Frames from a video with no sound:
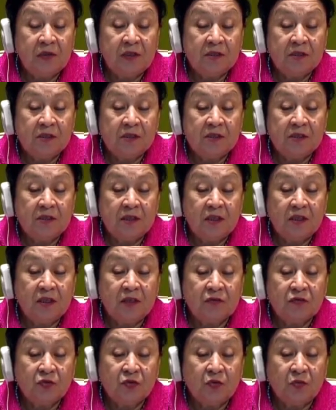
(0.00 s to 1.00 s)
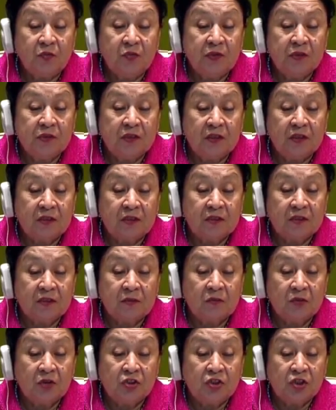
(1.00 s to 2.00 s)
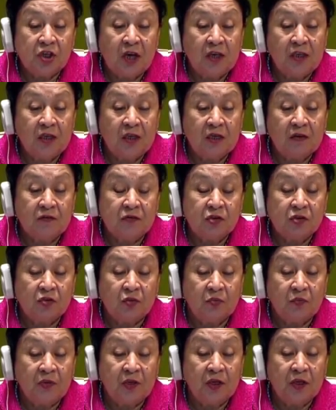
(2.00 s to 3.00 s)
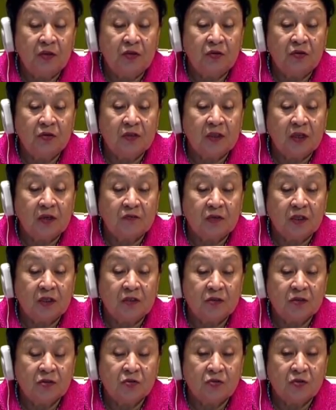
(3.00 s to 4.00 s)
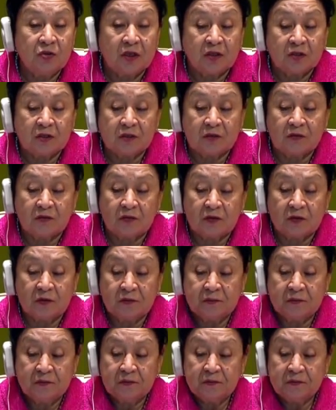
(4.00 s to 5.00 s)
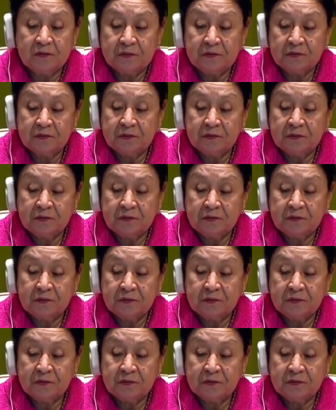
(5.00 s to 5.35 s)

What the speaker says: Representative of Liberia to introduce the statement of the Head of State.